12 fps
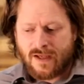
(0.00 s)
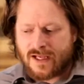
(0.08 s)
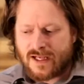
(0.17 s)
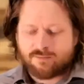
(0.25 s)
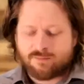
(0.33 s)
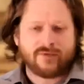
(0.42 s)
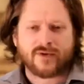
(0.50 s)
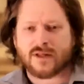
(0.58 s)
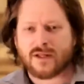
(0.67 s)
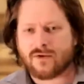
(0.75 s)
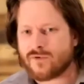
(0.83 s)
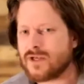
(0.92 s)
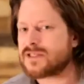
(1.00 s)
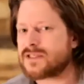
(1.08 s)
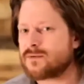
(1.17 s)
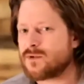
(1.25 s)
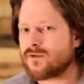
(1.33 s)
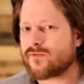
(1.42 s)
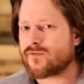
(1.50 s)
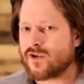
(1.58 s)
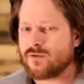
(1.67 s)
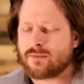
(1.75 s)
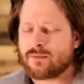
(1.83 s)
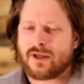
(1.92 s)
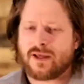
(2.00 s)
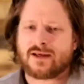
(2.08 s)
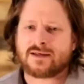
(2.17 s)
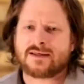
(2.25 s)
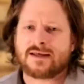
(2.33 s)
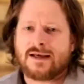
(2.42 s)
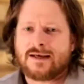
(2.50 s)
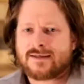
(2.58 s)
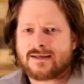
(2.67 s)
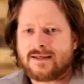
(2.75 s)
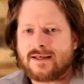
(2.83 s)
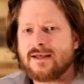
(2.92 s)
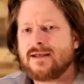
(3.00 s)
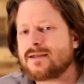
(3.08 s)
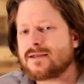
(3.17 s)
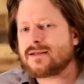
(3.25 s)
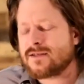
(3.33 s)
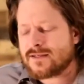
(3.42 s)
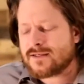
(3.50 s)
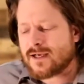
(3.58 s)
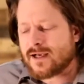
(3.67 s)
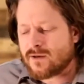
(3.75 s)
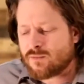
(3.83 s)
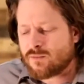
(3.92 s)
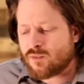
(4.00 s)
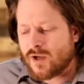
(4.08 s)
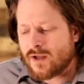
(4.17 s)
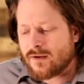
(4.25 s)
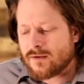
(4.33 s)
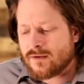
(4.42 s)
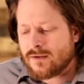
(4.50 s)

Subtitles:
It's perfectly reasonable for human beings to need and to desire bread.